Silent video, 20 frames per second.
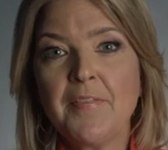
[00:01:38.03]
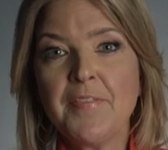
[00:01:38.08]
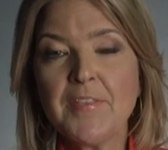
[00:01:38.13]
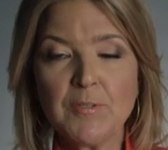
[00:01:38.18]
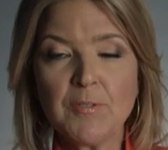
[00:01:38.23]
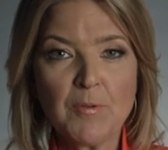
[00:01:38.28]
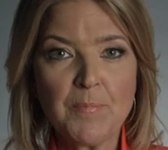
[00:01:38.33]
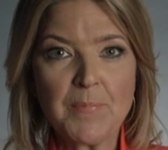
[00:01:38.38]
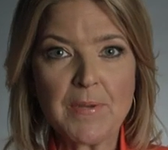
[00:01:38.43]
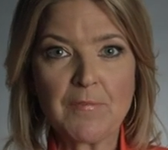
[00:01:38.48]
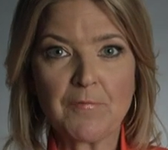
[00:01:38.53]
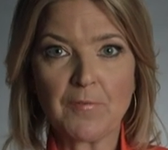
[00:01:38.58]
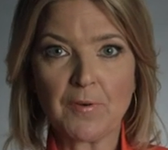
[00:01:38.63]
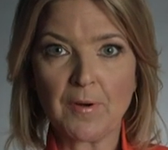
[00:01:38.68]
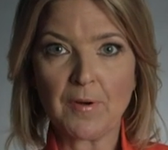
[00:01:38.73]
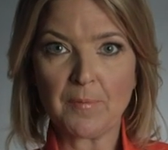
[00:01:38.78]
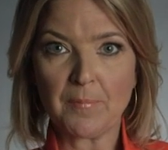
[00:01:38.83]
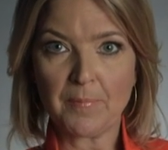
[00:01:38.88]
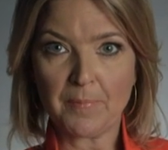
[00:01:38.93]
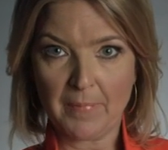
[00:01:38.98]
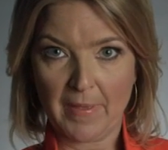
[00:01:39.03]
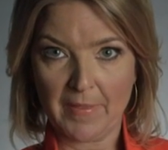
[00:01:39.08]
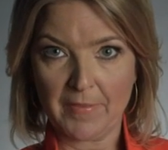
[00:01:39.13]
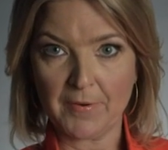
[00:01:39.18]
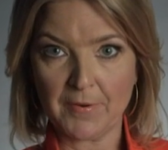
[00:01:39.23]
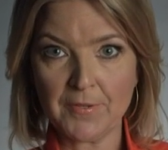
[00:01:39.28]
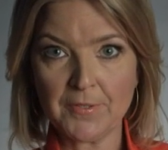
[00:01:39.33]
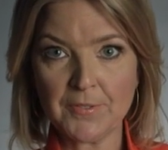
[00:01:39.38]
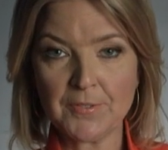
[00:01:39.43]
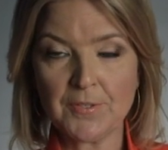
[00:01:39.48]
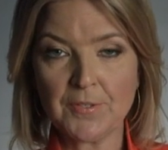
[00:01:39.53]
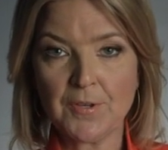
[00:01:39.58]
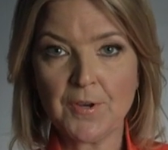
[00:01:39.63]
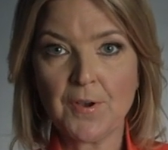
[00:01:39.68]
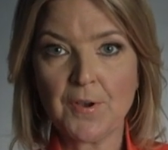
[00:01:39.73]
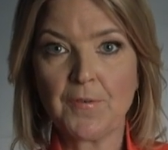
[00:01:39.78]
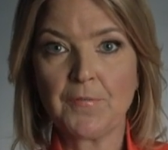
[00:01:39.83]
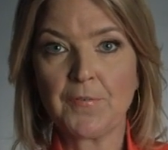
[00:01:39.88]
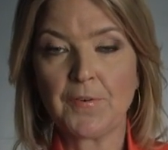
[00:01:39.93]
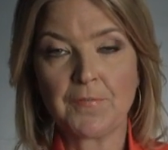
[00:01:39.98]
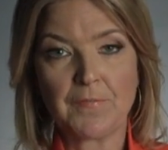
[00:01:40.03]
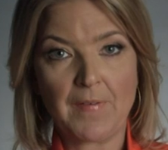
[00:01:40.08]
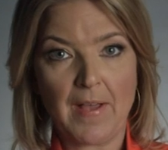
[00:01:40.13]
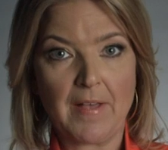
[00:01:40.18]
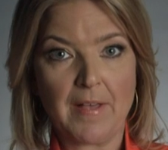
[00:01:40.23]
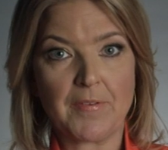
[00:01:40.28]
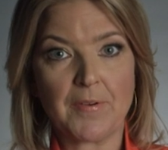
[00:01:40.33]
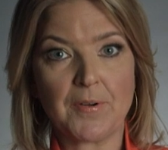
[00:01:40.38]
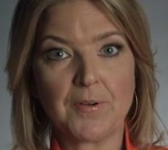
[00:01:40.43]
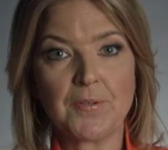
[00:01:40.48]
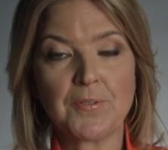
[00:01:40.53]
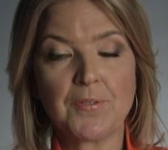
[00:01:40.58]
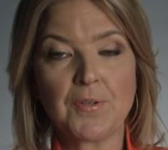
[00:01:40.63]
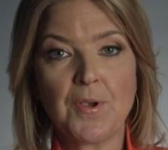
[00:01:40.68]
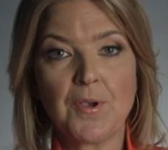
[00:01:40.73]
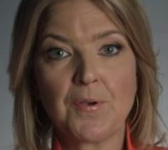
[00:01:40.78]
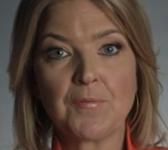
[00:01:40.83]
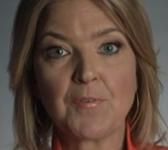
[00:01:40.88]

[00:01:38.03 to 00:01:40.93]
This would be for mothers, for fathers,